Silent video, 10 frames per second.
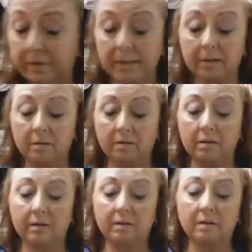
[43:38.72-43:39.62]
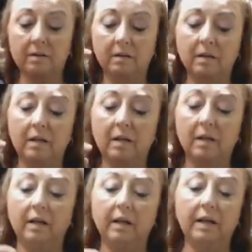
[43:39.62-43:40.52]
that on.
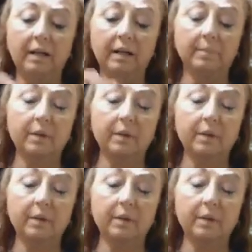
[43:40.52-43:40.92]
And I'm